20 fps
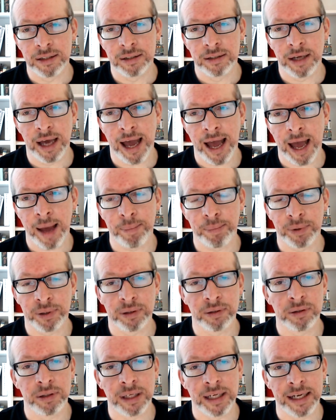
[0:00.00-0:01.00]
to
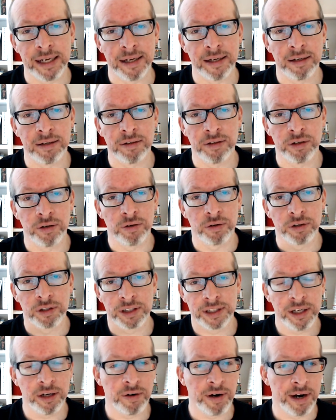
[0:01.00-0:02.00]
happen in your
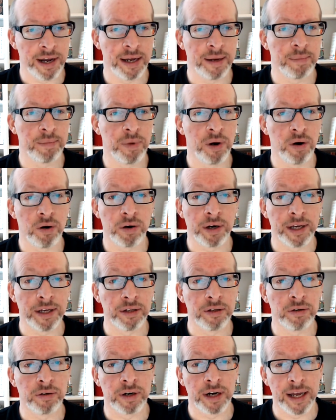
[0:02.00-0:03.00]
CRM or in
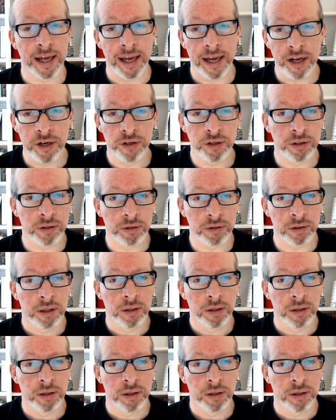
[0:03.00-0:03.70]
your agent